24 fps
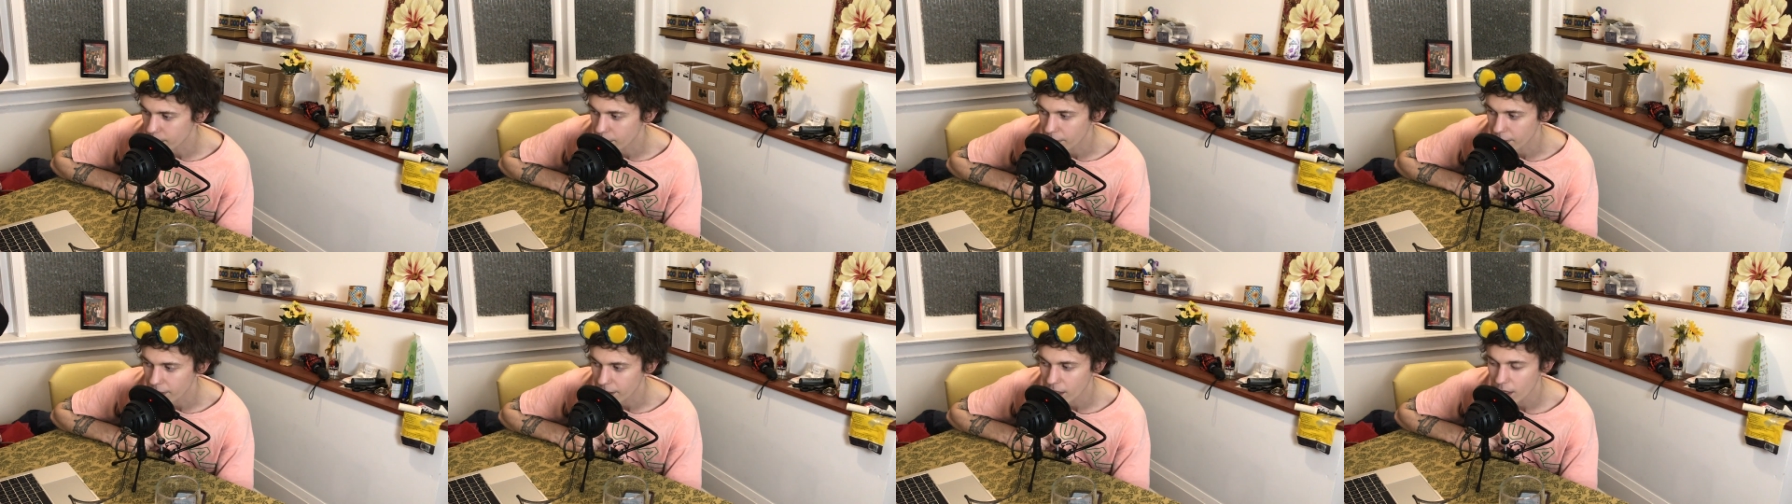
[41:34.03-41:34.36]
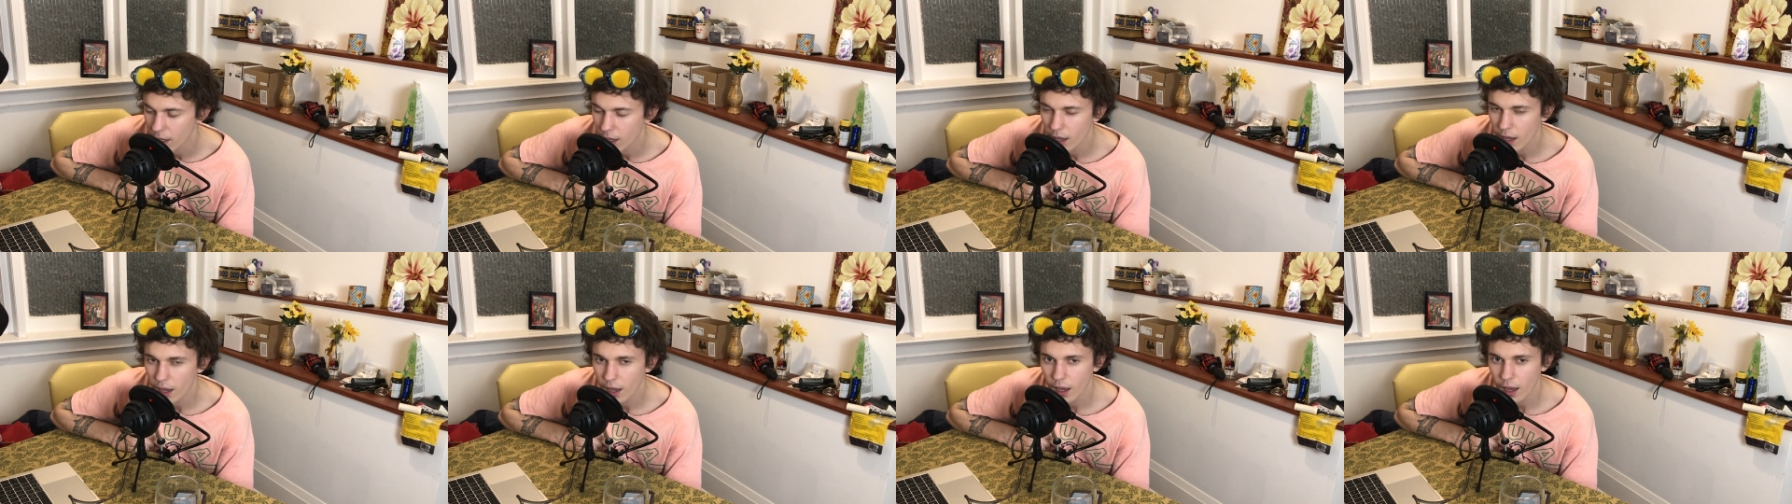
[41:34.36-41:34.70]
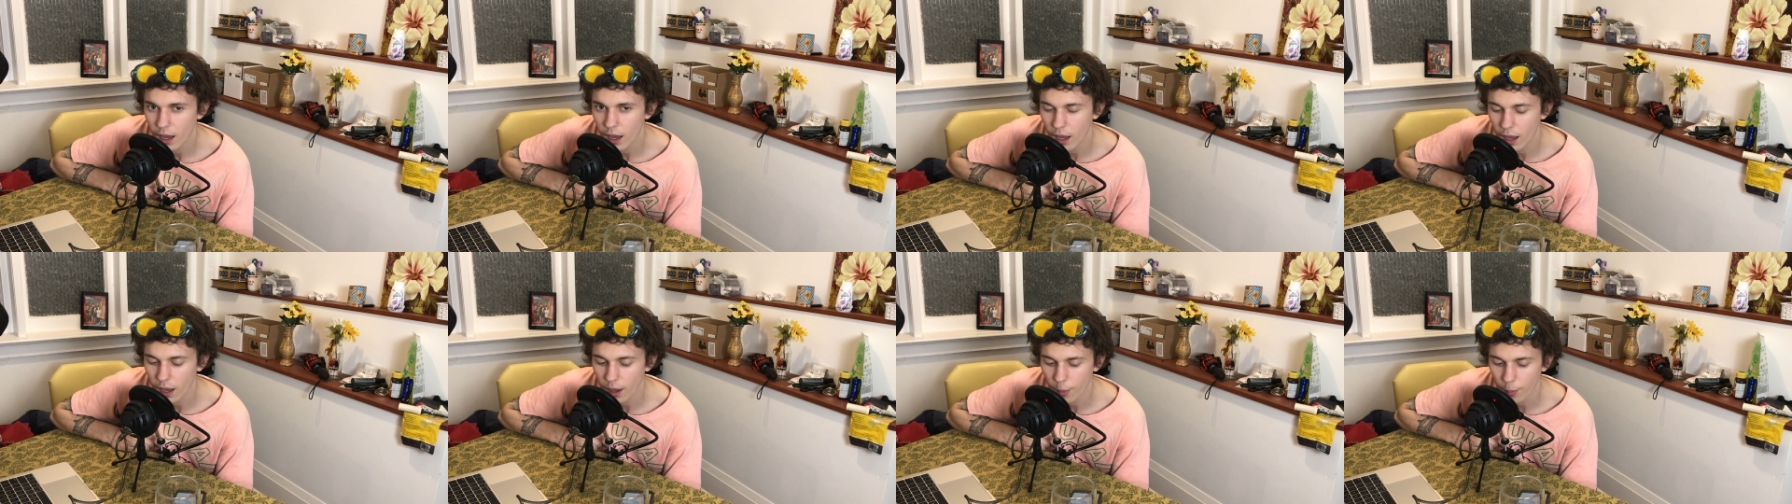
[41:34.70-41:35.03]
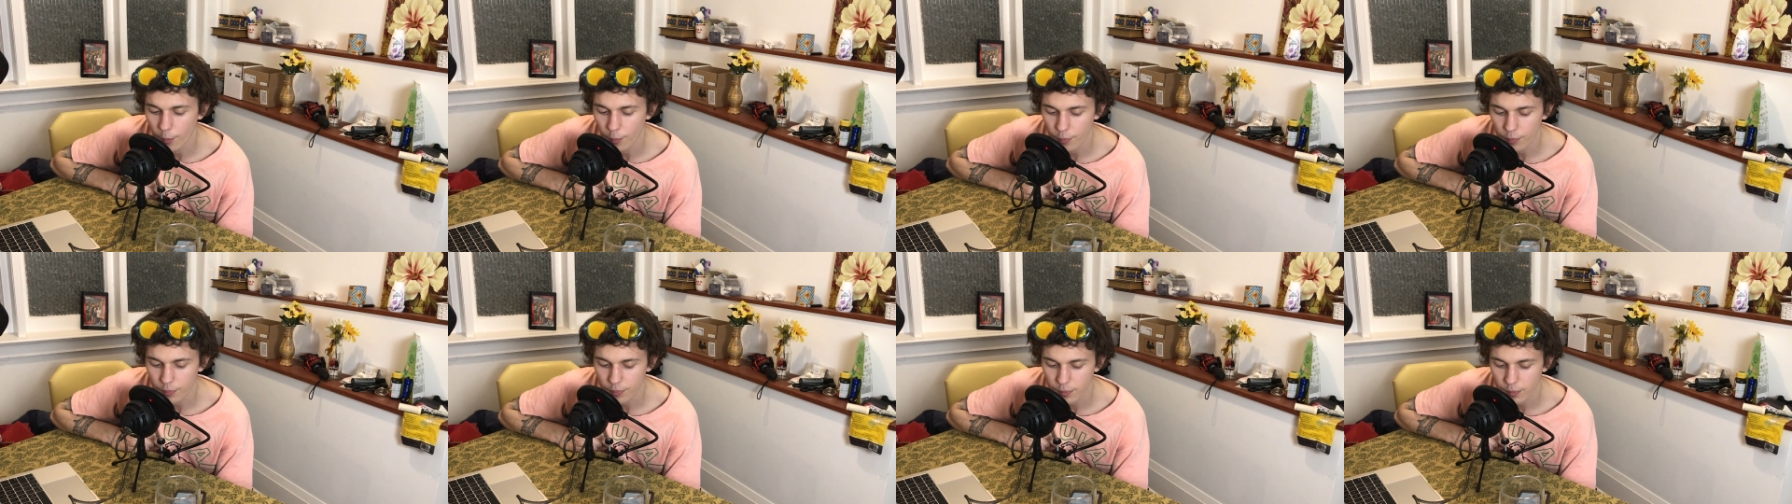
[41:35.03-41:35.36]
annoying.
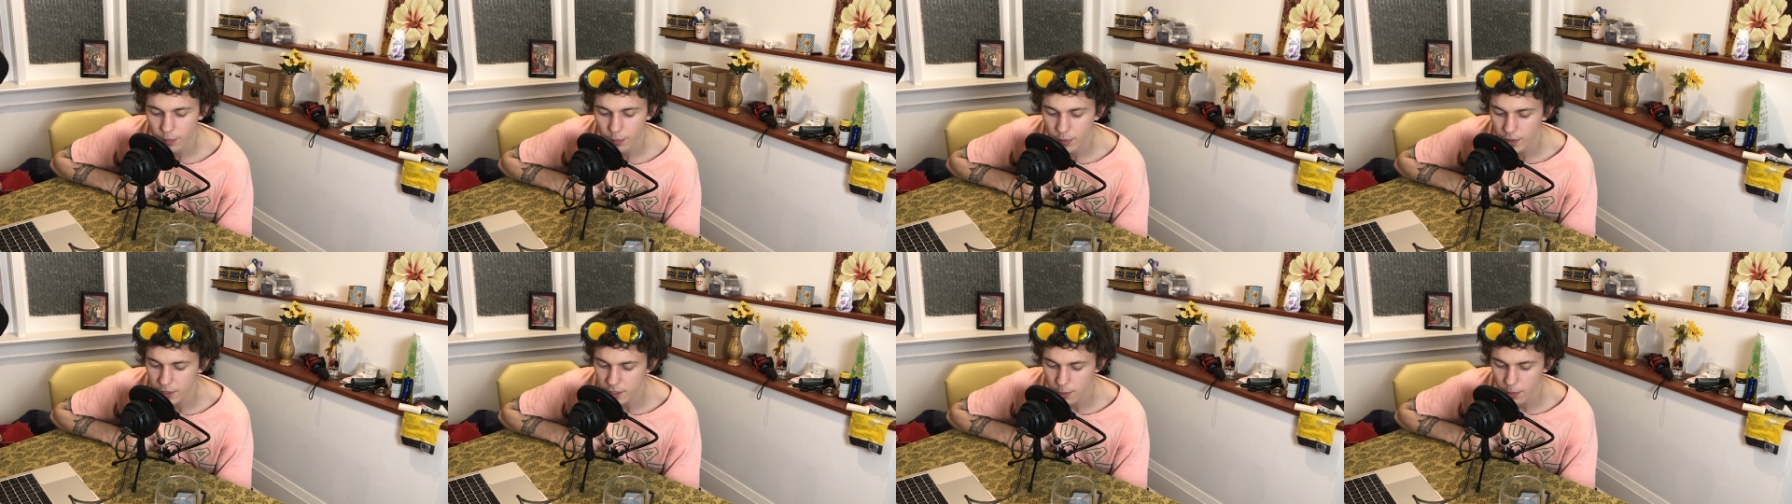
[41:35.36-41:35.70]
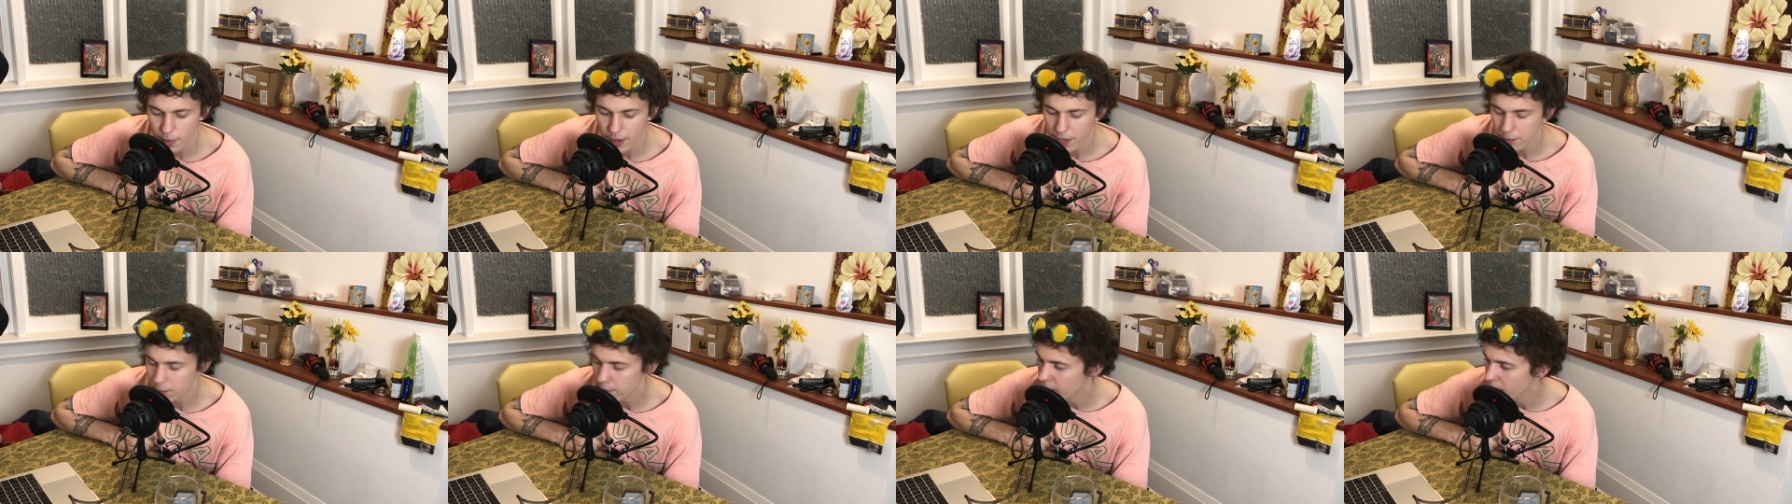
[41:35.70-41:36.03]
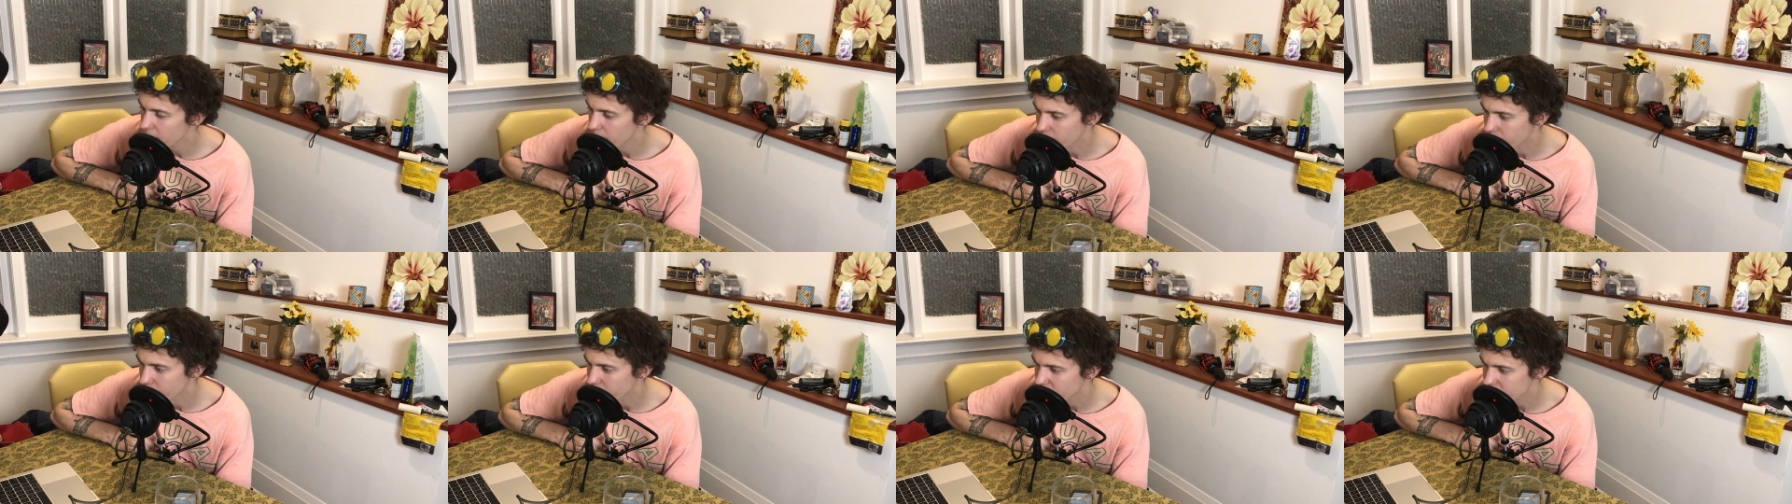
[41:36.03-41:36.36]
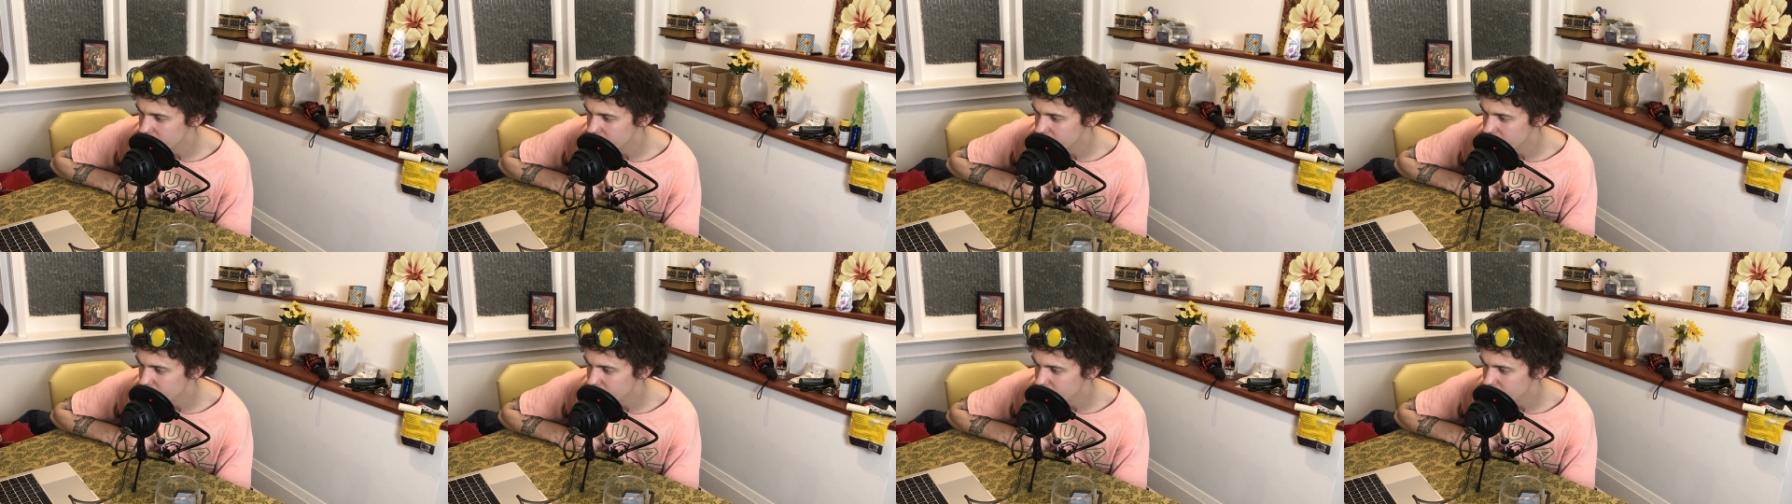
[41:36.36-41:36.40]
Um, but it's a bad meme.